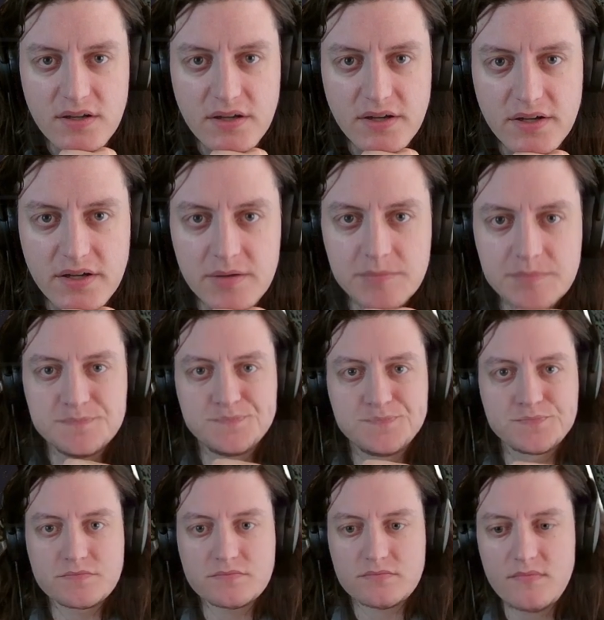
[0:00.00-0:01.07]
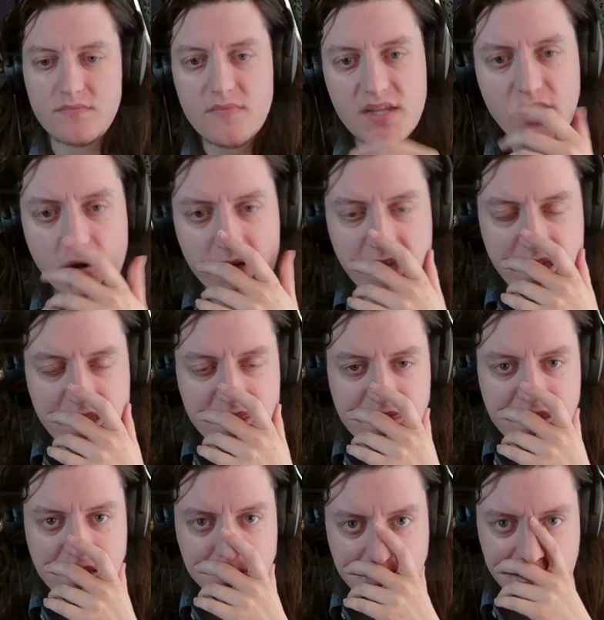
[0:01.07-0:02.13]
Um, okay, I
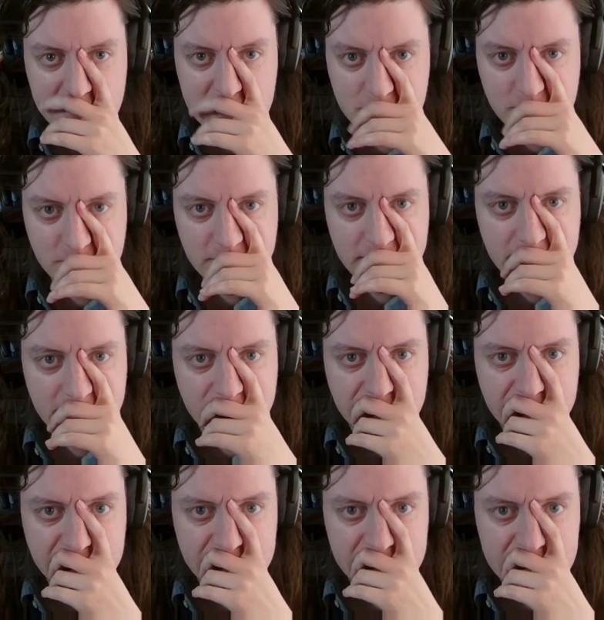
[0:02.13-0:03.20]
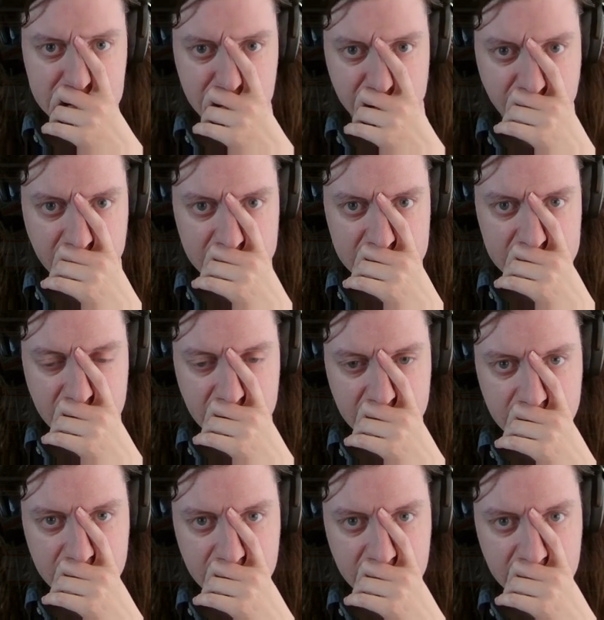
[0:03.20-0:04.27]
think what I do here is, so if I attack,